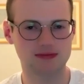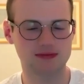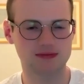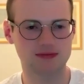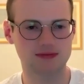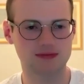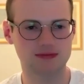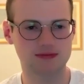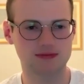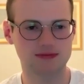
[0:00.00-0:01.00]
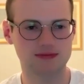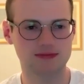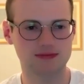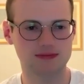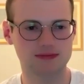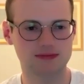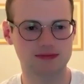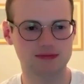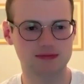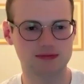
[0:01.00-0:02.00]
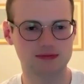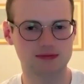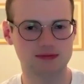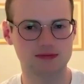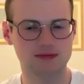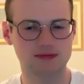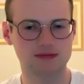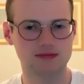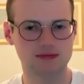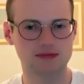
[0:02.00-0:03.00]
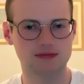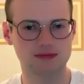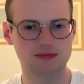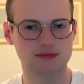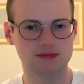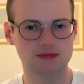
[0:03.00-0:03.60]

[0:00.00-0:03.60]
(not speaking)